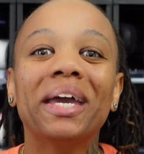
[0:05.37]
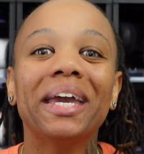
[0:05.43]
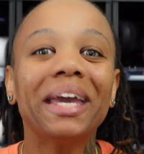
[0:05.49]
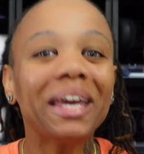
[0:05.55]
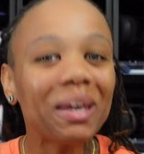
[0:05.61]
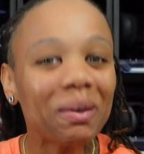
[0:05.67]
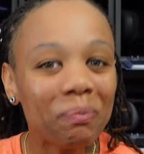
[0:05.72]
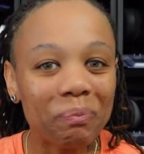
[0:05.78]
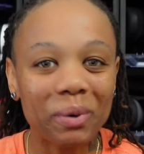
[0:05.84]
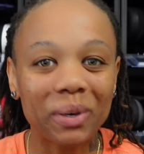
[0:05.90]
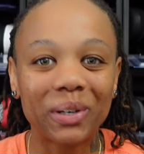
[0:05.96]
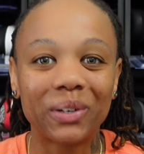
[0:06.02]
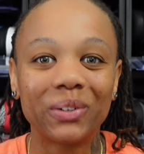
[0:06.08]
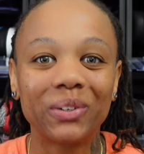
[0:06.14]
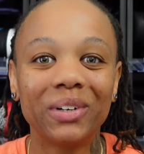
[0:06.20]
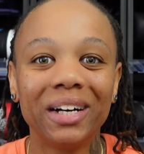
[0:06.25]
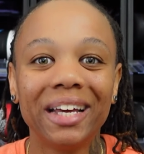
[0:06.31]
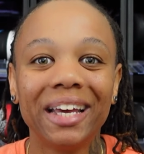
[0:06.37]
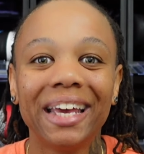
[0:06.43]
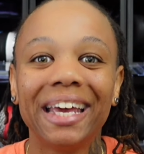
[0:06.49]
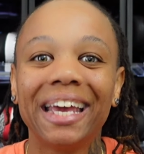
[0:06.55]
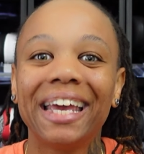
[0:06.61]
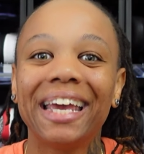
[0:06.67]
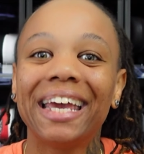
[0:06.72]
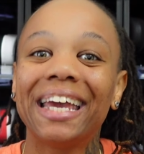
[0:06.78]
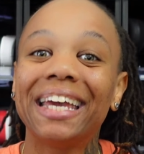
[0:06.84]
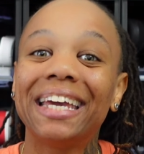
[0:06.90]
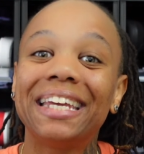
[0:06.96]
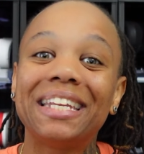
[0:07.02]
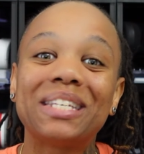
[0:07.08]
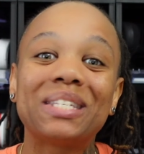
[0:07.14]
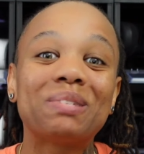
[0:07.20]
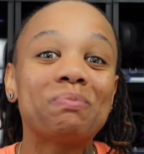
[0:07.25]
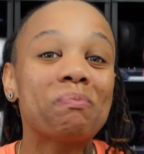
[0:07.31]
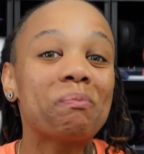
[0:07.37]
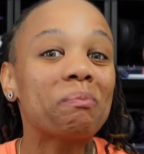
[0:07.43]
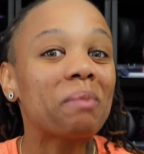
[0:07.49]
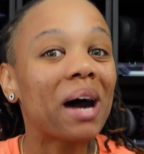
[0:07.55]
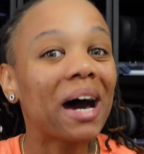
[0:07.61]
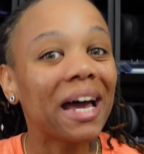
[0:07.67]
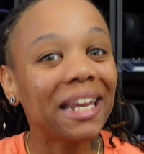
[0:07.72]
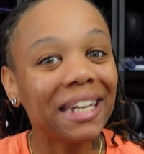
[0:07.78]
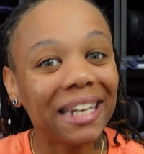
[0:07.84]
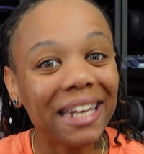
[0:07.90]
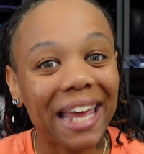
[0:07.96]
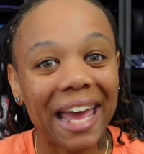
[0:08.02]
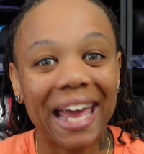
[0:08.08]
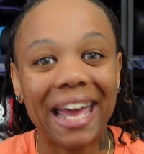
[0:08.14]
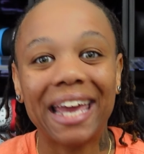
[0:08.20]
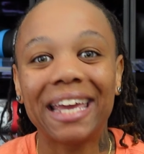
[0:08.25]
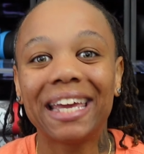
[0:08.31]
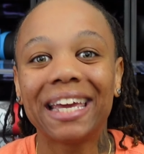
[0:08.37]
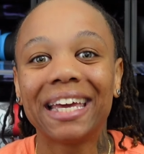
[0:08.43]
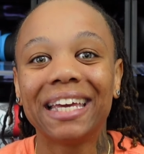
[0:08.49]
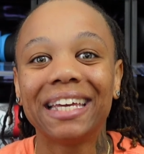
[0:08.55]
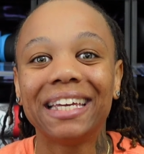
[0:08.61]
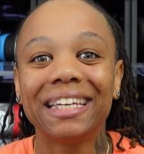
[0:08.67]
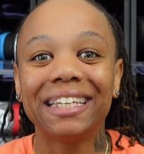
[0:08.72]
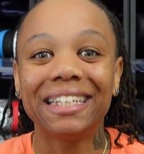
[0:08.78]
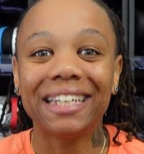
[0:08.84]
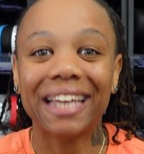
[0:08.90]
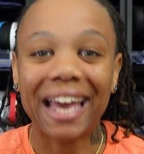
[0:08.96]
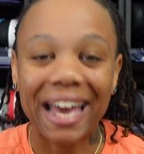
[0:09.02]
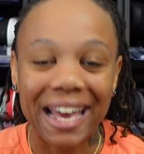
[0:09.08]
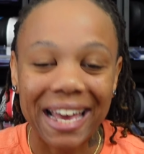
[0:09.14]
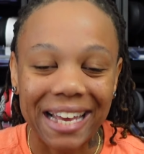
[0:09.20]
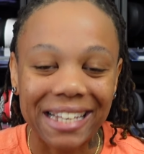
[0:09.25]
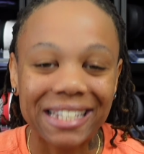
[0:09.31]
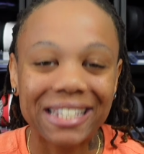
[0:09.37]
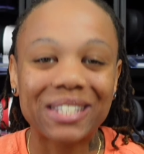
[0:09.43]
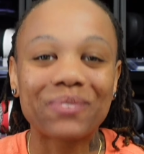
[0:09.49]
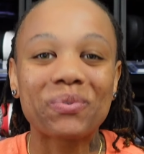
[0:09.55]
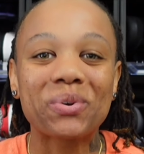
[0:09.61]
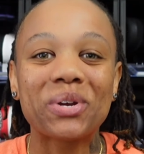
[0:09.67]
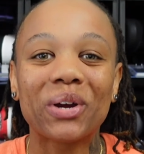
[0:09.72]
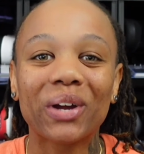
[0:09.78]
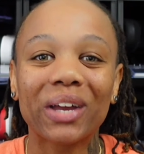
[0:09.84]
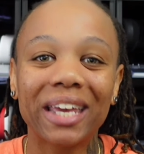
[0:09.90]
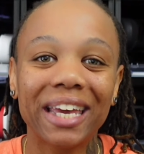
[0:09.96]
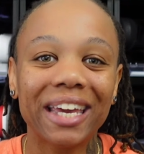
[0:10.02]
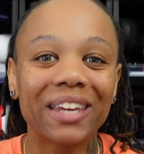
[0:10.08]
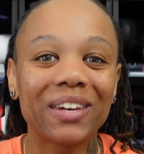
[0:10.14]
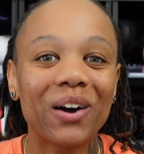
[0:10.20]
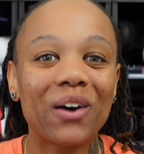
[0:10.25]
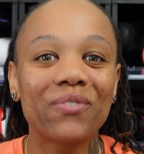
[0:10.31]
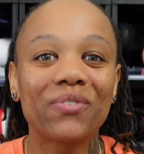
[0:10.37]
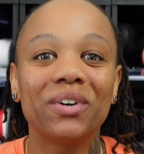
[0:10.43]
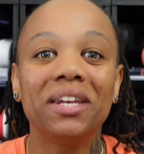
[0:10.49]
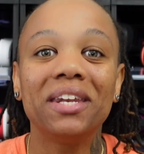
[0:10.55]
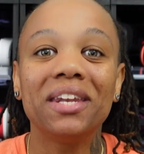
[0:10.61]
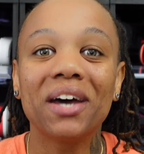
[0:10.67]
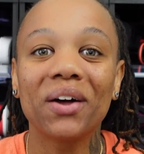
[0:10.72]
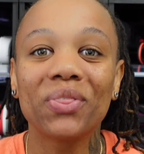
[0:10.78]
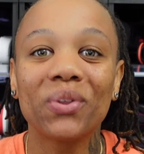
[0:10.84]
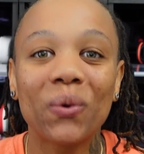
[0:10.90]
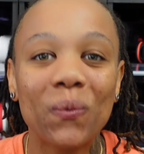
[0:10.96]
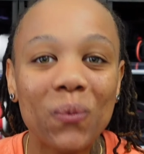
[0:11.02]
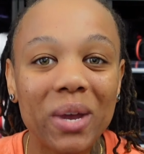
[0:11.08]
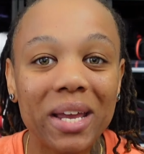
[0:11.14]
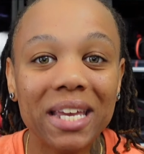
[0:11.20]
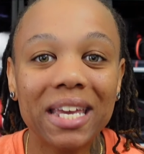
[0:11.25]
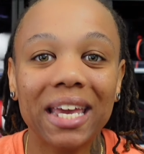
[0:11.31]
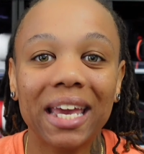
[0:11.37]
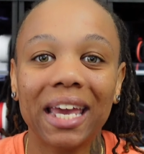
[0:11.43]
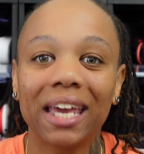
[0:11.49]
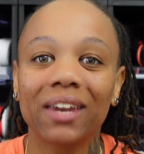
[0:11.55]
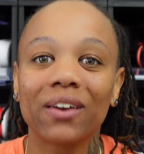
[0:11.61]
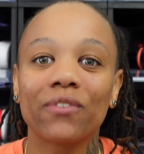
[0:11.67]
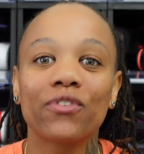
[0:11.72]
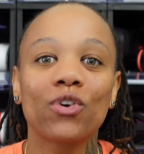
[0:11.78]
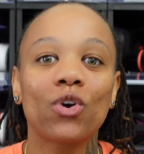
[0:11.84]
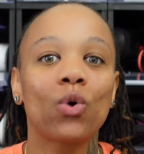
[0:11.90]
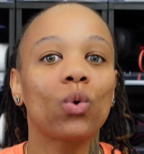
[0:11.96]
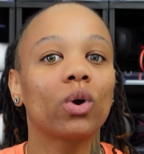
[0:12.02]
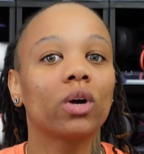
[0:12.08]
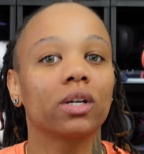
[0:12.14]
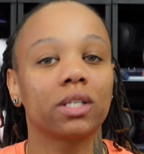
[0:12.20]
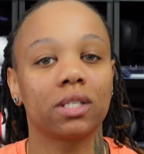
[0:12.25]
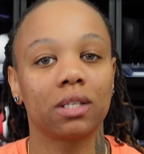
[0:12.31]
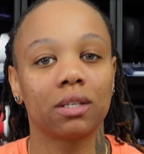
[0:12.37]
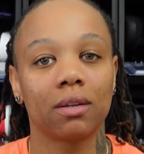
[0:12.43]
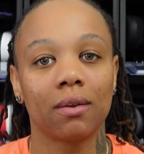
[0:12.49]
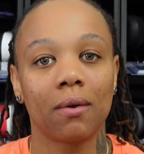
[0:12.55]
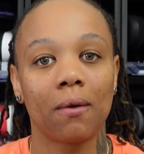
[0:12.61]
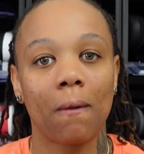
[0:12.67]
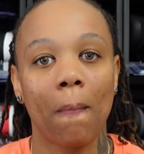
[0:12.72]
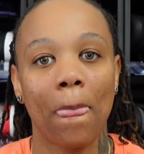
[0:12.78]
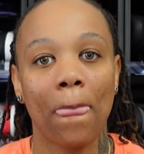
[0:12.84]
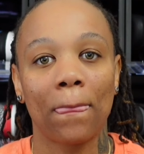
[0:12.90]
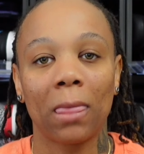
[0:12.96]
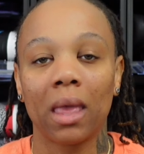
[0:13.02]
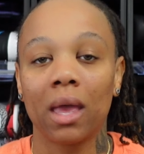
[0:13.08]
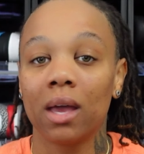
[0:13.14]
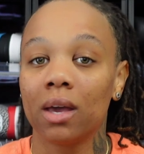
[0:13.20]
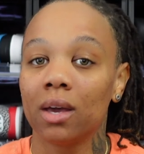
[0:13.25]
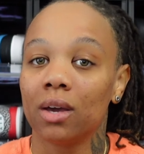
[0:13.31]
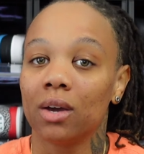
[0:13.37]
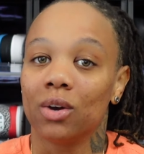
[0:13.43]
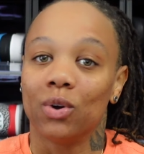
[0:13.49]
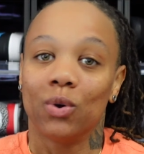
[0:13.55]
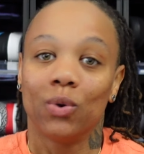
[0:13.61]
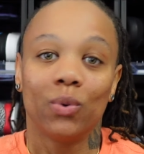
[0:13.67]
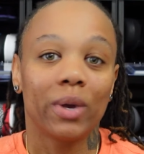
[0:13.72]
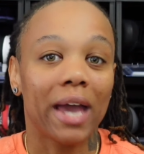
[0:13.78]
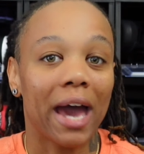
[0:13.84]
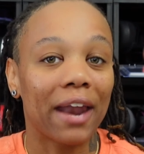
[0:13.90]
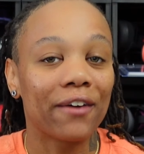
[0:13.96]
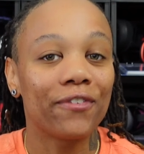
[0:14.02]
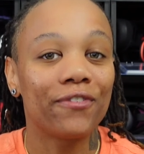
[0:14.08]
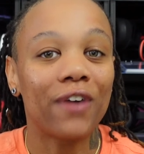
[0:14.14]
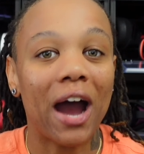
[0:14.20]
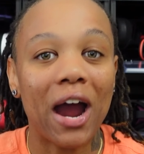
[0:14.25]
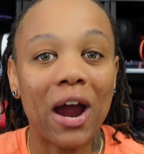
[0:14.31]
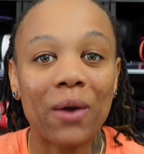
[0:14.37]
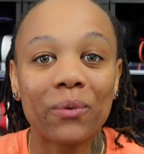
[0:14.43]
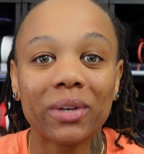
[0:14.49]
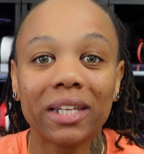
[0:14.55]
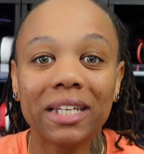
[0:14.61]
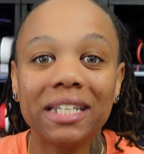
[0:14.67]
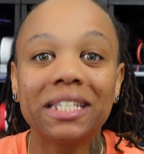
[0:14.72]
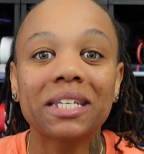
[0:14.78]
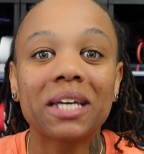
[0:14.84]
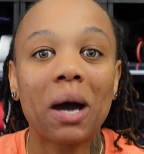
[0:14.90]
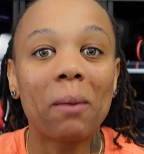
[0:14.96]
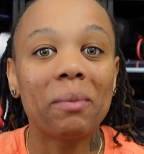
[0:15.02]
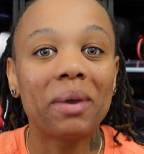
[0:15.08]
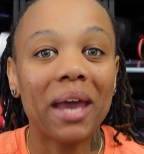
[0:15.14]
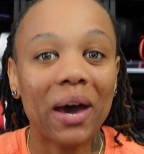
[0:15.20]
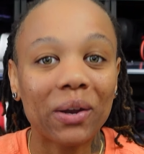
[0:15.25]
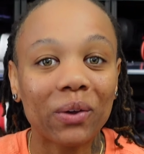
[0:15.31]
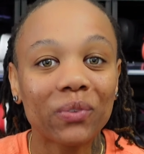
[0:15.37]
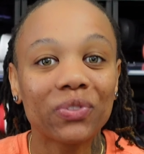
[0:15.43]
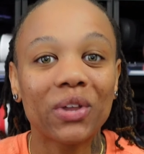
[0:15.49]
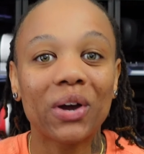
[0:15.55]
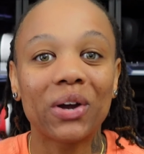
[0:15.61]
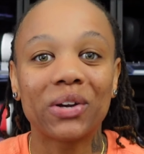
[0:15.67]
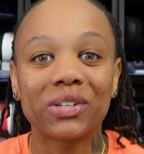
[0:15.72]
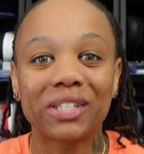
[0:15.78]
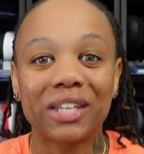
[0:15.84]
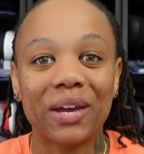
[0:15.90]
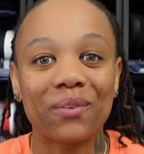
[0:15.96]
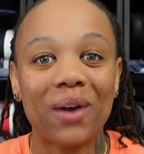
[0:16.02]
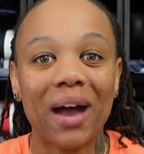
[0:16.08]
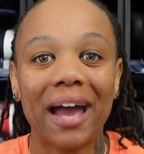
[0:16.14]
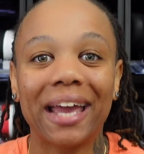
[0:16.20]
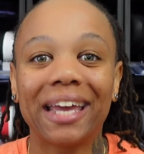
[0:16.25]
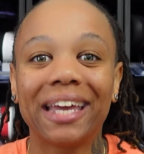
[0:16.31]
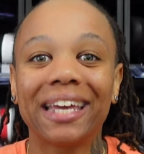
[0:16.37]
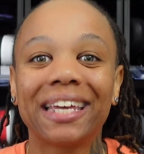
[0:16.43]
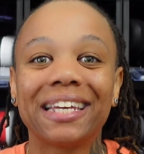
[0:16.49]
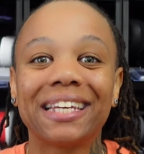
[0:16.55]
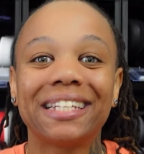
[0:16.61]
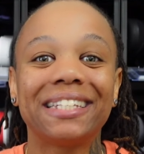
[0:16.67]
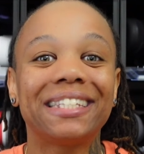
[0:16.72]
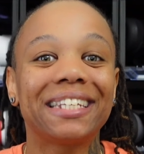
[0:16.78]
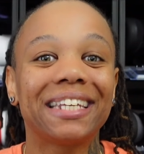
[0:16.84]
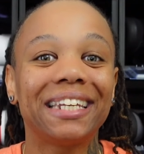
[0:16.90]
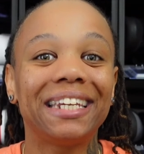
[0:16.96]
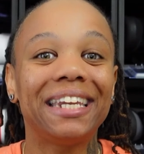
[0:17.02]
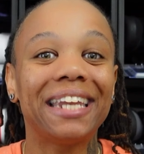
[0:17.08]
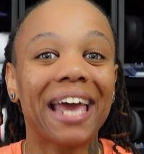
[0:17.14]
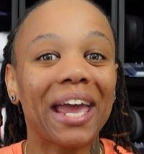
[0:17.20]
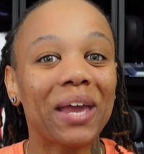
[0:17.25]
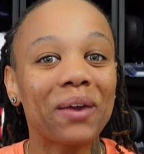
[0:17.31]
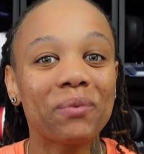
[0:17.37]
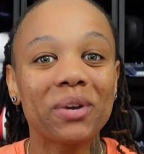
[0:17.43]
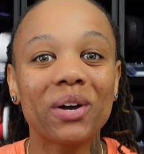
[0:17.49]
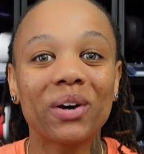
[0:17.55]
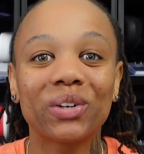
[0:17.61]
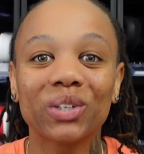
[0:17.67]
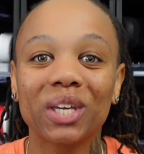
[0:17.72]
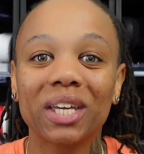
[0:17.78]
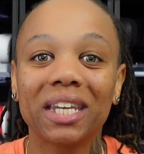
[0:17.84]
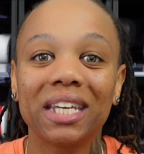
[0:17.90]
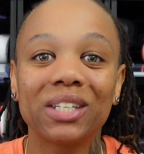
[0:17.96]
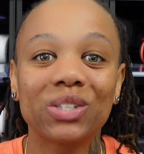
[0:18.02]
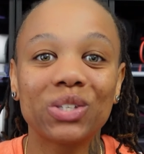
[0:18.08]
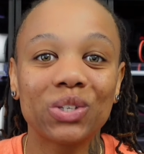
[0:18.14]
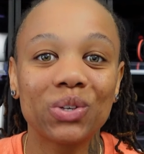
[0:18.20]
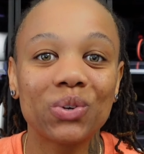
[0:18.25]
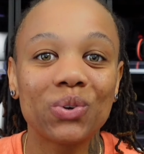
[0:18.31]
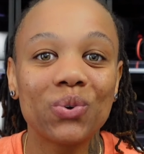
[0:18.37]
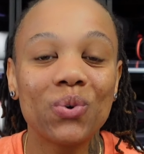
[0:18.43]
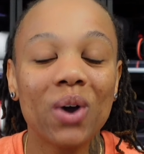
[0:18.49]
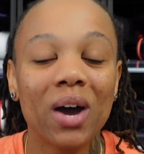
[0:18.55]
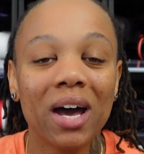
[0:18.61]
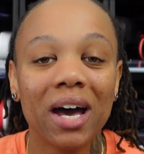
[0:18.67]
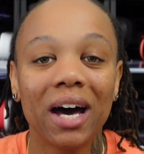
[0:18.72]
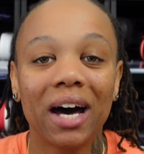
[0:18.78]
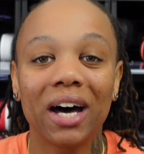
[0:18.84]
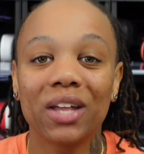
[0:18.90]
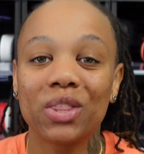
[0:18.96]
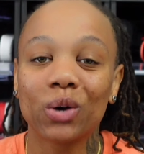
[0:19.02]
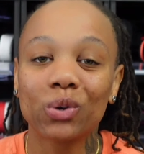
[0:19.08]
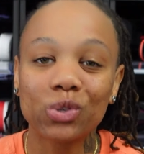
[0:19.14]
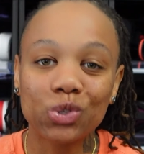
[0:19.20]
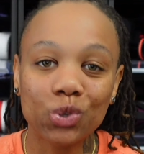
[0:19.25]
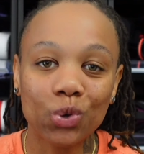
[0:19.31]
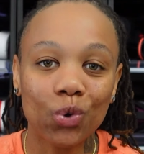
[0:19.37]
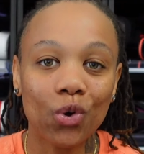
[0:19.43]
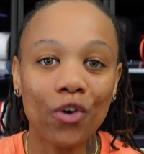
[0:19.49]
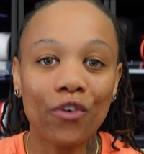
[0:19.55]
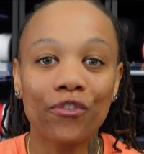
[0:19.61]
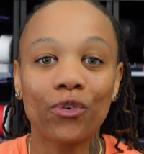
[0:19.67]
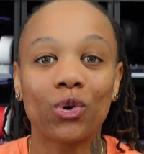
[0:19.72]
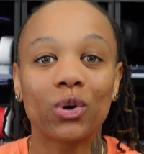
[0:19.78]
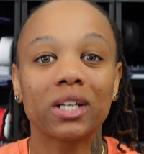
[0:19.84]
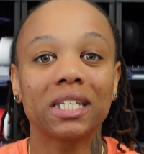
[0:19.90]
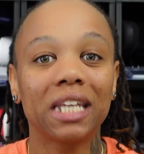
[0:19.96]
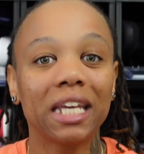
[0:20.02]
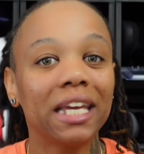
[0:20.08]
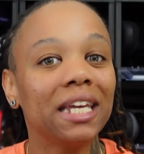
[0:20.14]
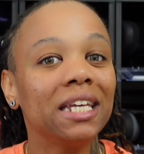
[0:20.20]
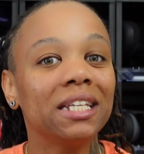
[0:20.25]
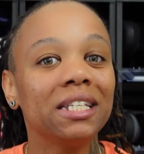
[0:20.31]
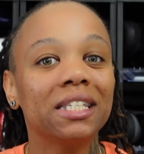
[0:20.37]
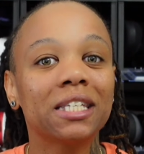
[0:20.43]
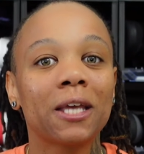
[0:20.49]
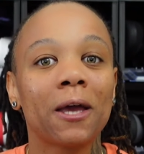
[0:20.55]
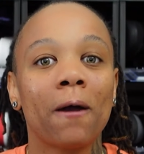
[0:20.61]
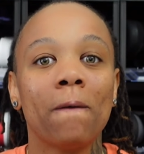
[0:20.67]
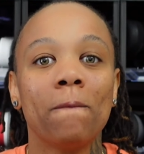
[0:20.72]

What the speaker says: people? It is Monday. Yes, we are kicking off another week, and of course, we got a fire release coming out on Thursday, right? Today, we're gonna get into those TORO 14s,